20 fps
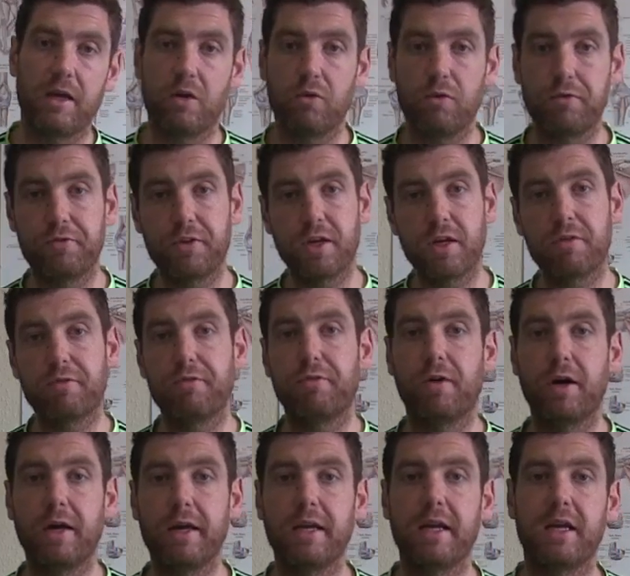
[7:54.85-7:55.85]
Now, if they're
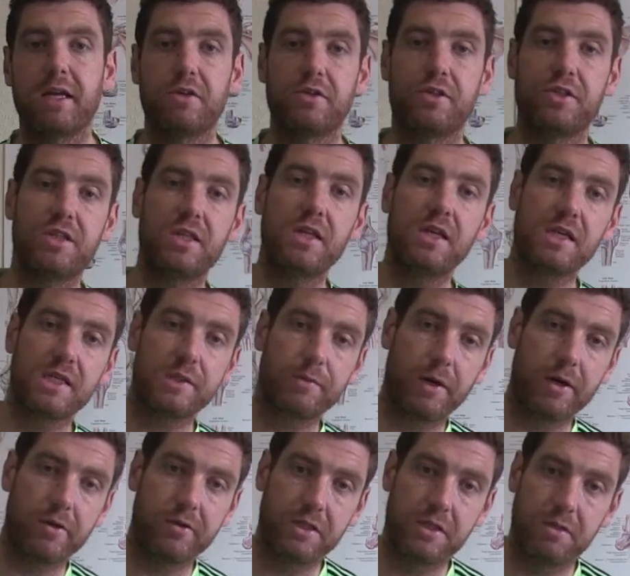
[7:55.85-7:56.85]
fine and you're still
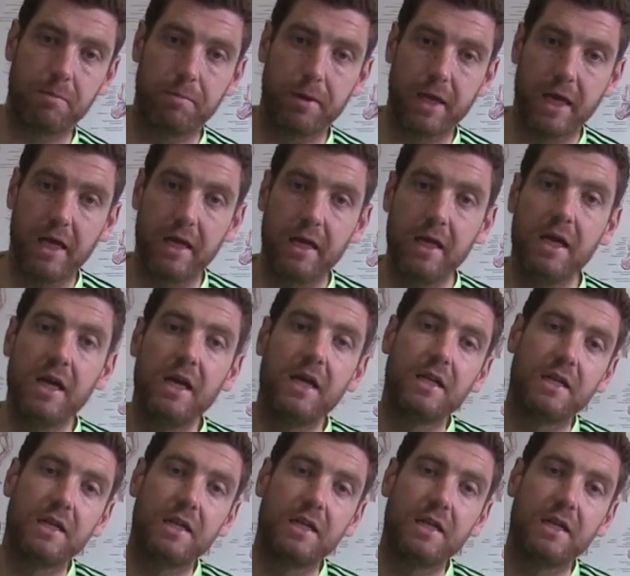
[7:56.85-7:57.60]
experiencing pain,